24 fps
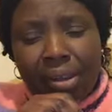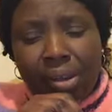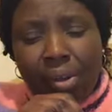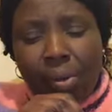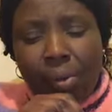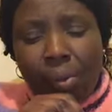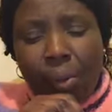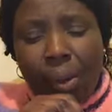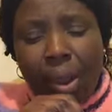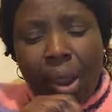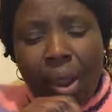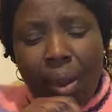
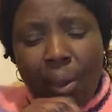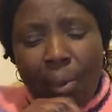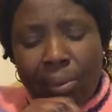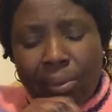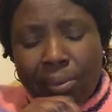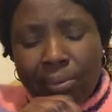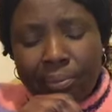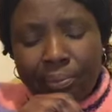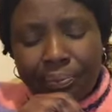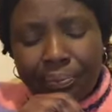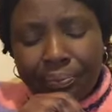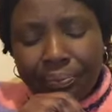Wow.
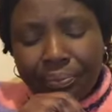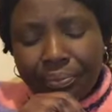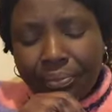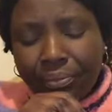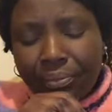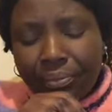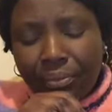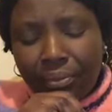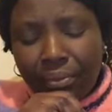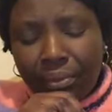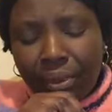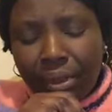
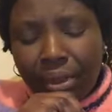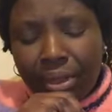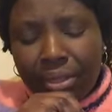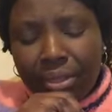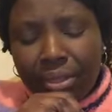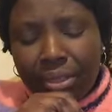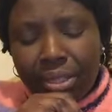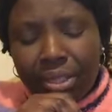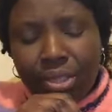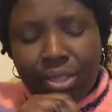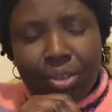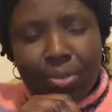
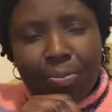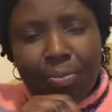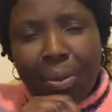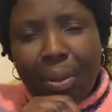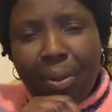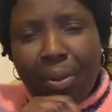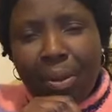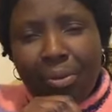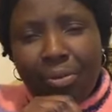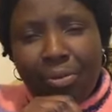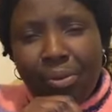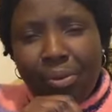This is so
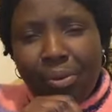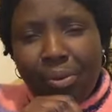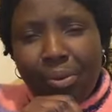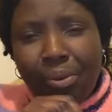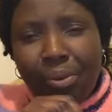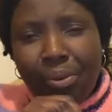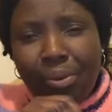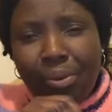powerful.